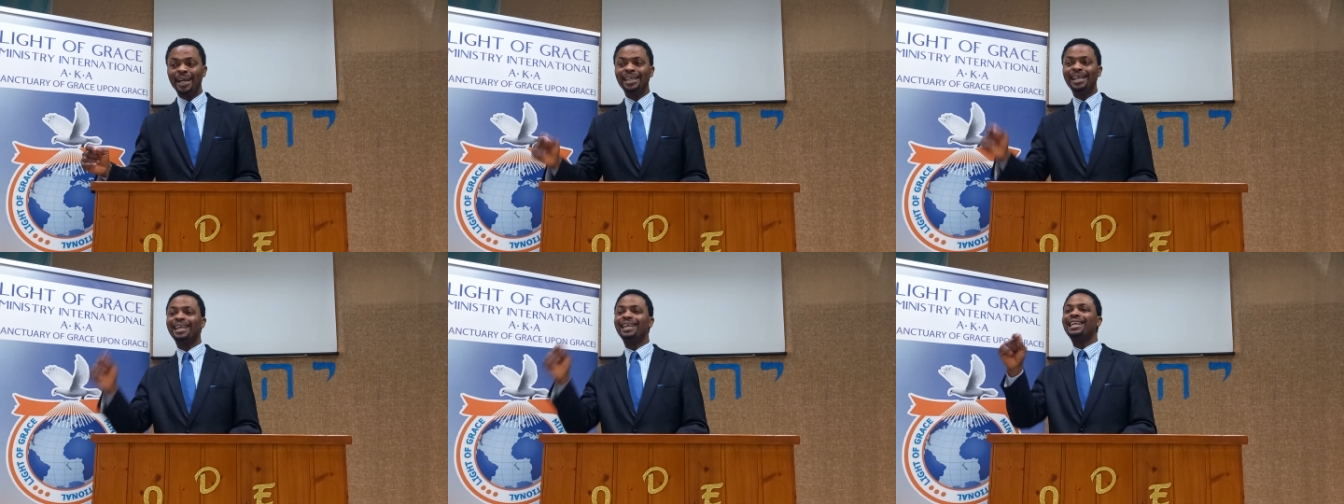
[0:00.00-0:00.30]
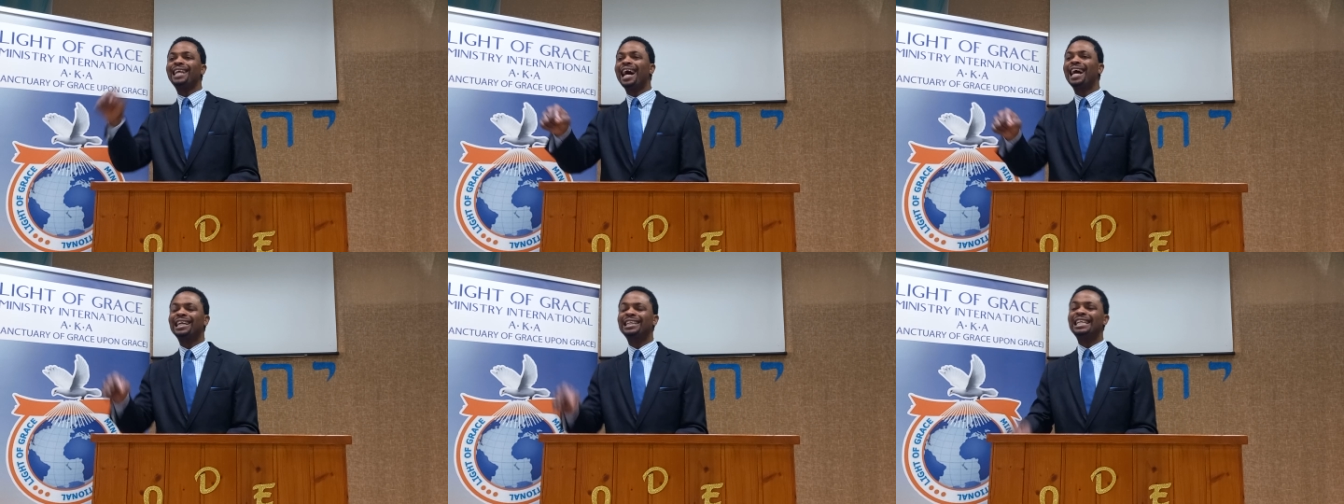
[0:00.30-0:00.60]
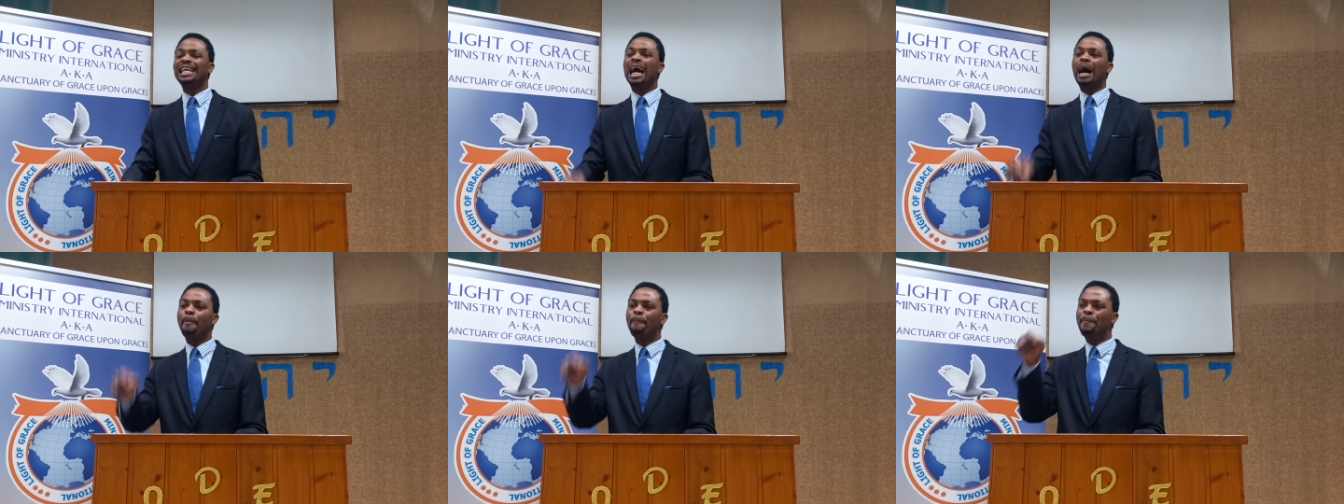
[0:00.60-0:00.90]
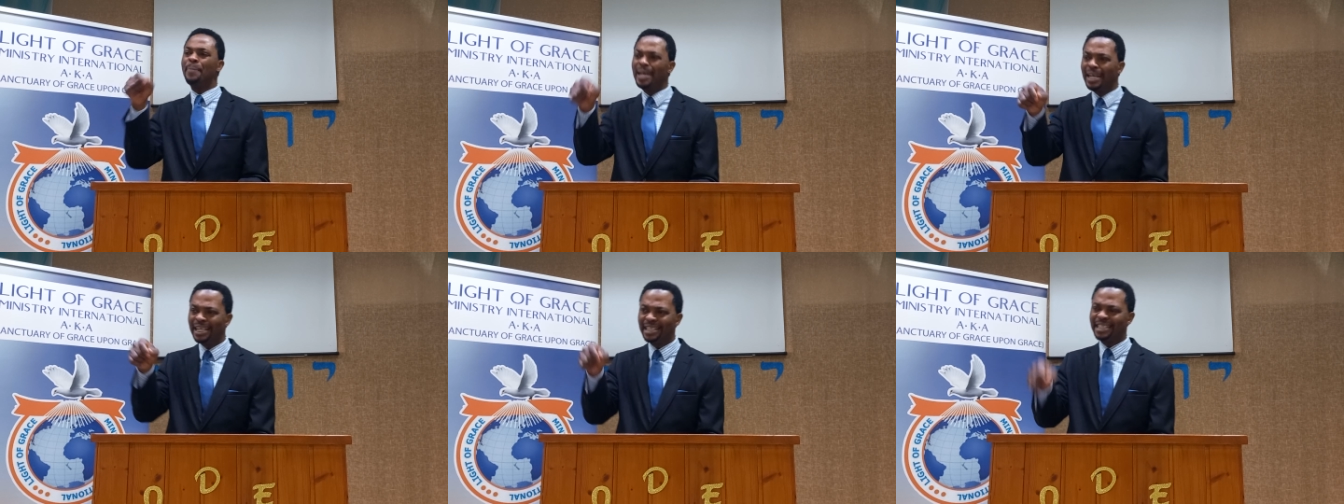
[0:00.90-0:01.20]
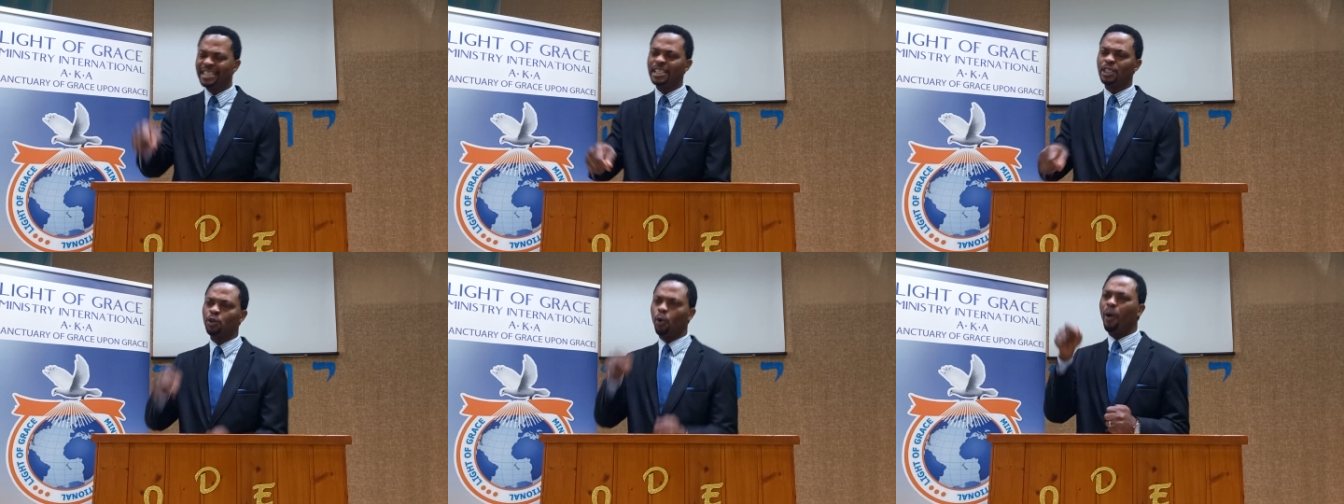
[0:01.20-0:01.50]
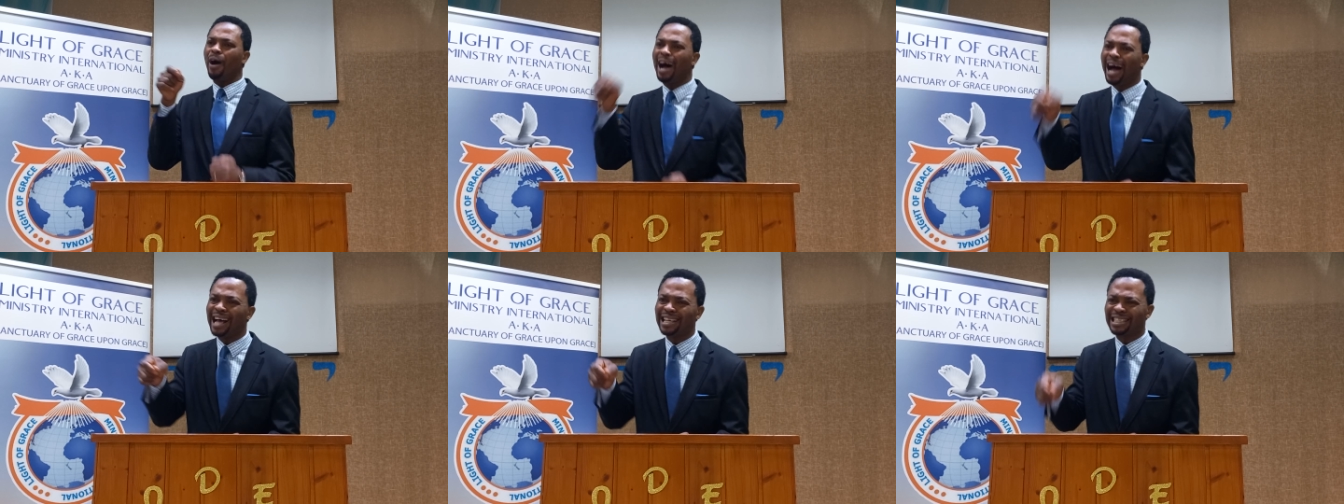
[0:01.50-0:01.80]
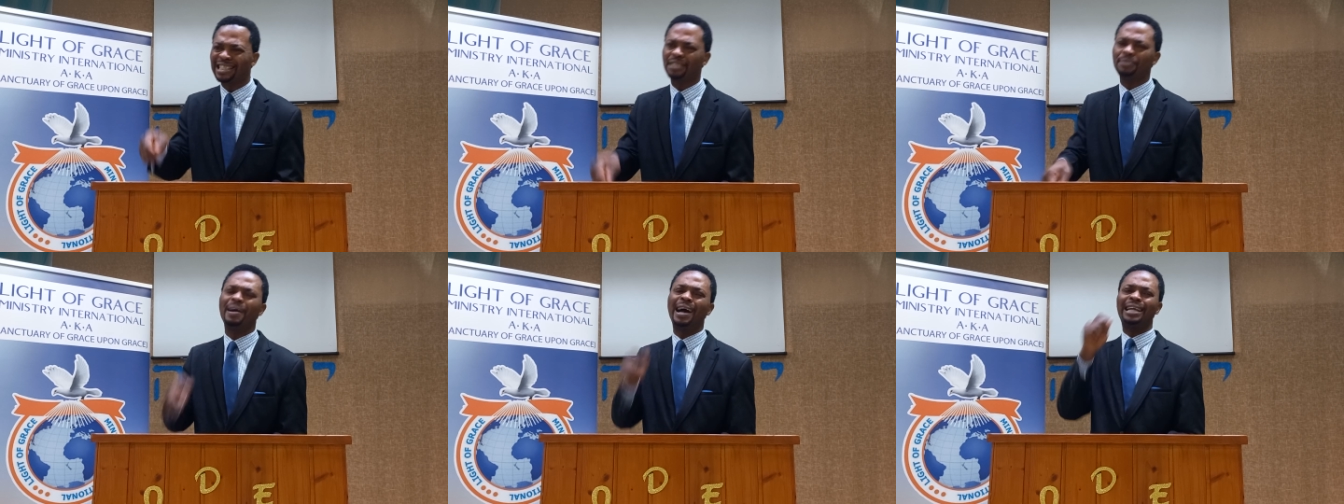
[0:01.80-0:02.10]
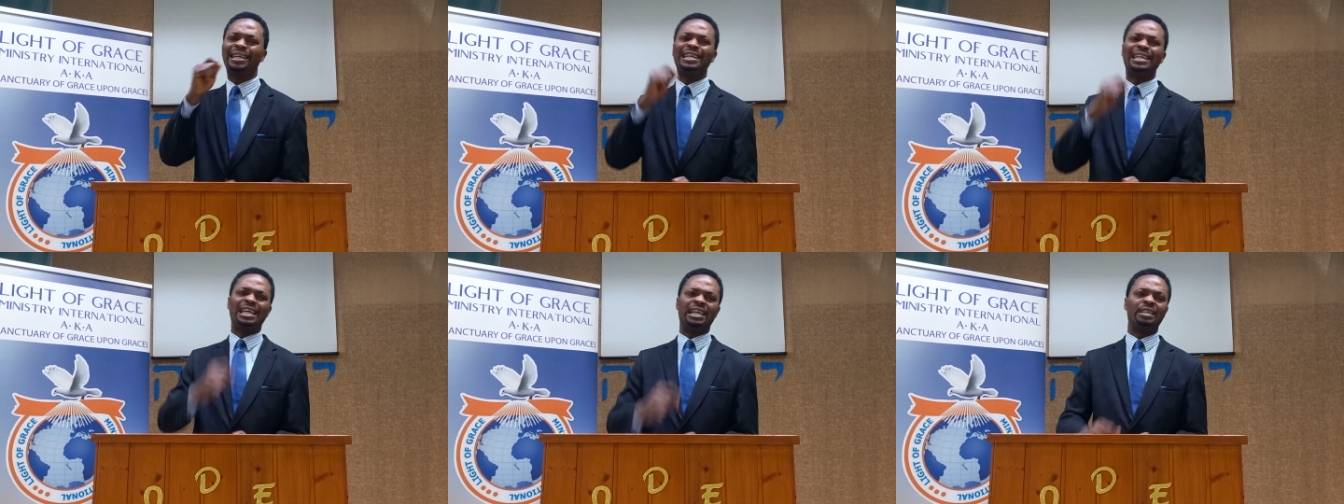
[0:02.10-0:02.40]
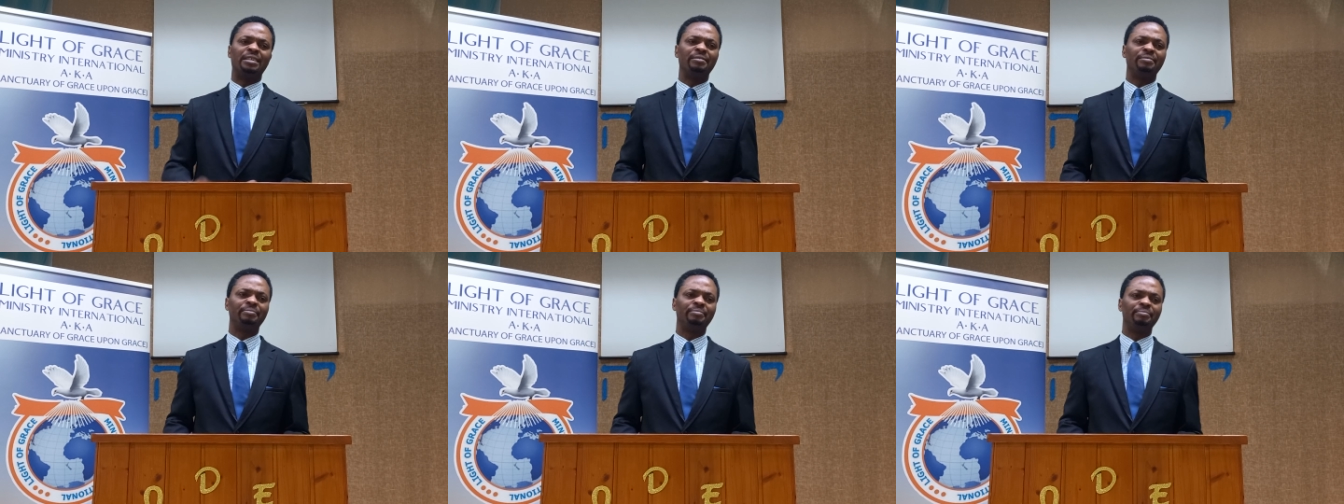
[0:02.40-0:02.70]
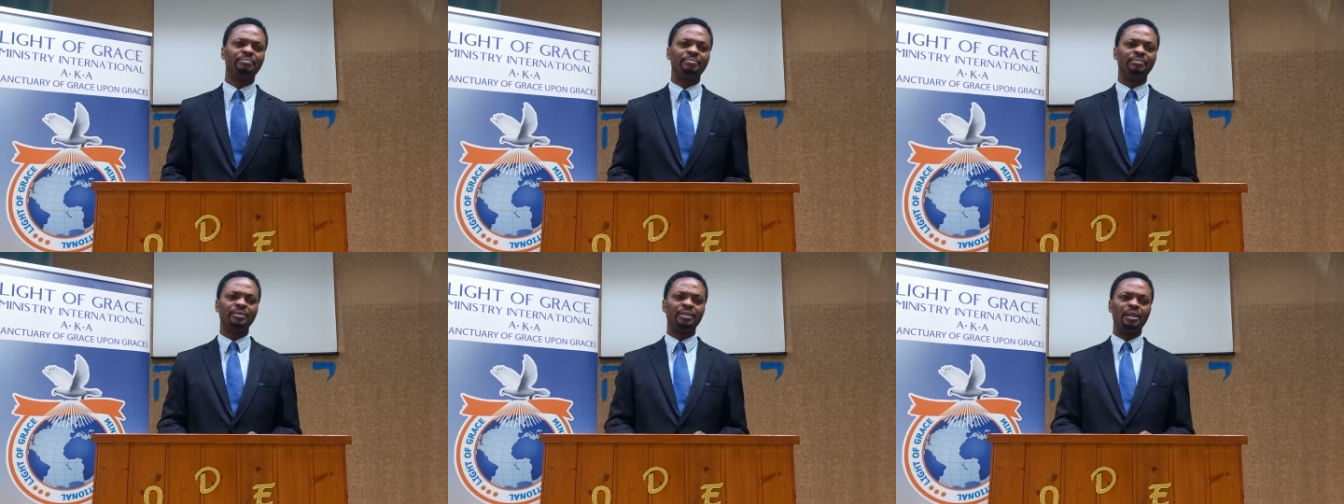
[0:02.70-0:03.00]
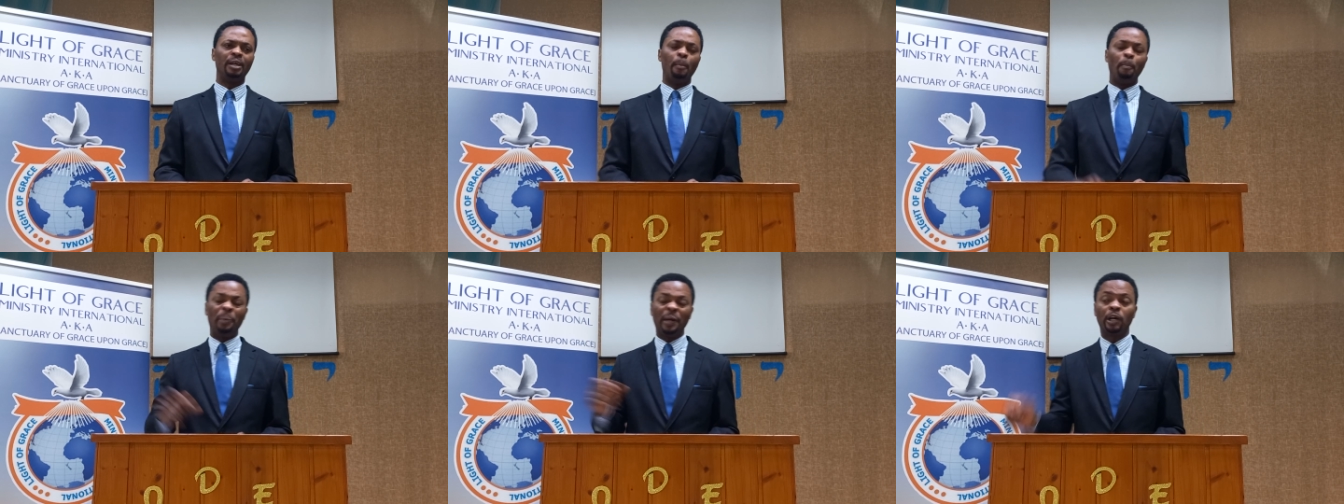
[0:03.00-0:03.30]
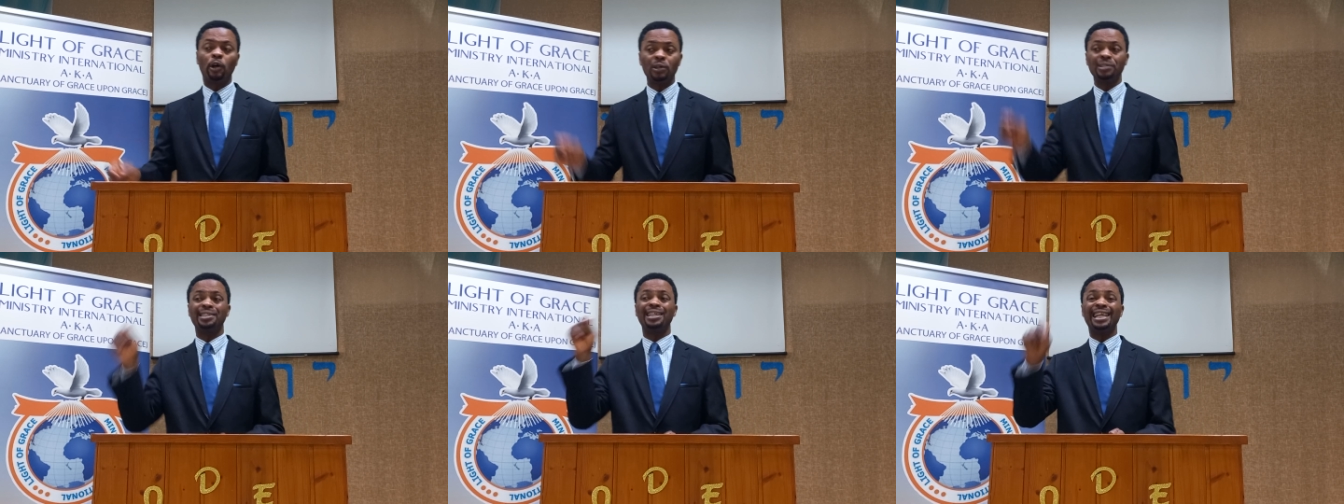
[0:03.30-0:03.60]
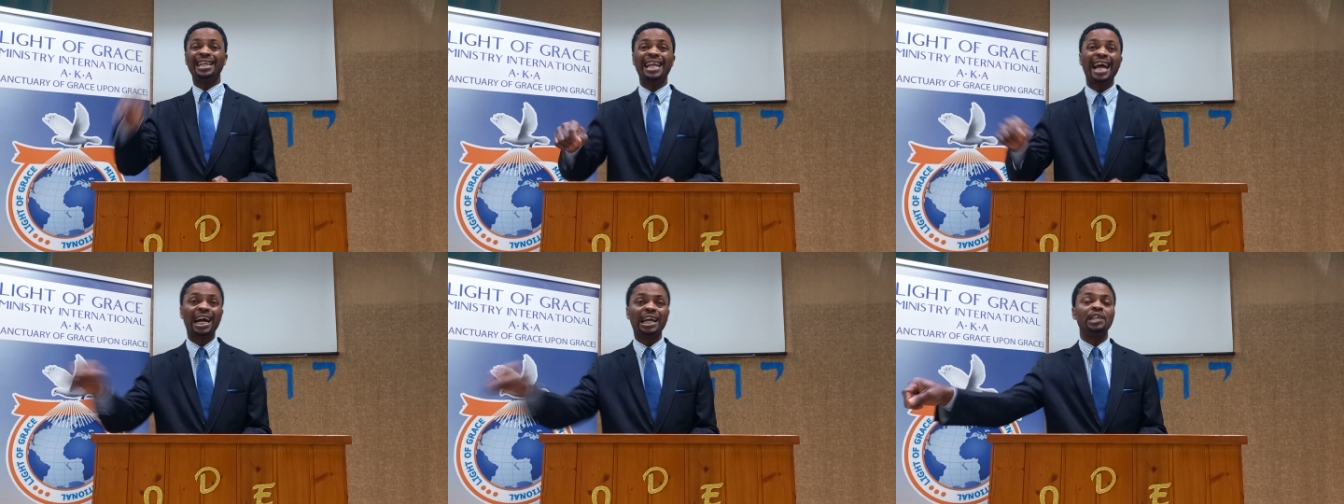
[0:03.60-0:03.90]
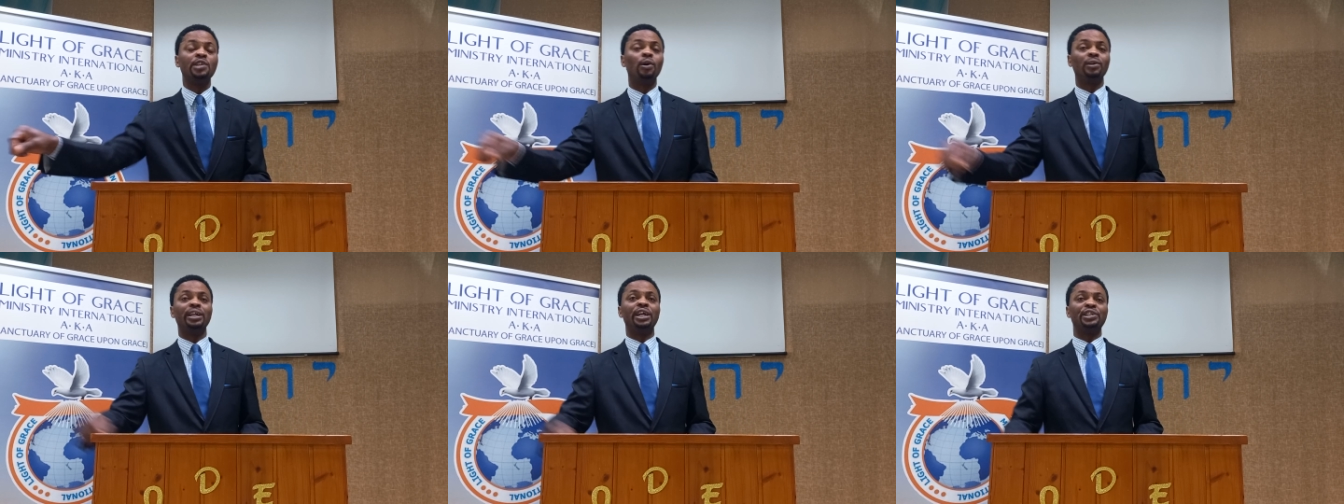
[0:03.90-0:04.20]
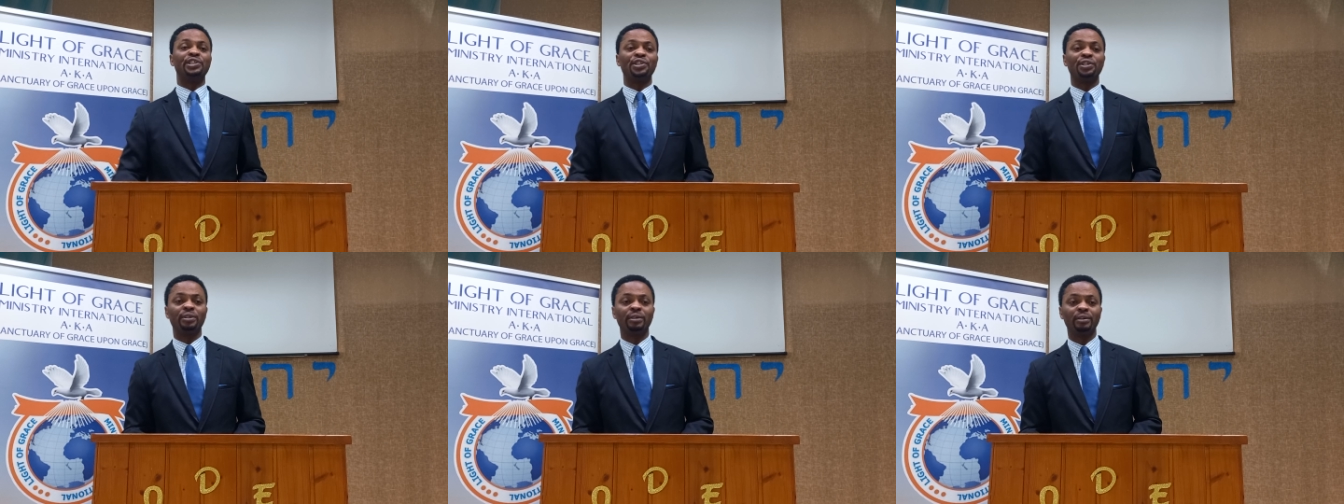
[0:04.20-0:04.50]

they lack the ability to ask rightly because they lack knowledge.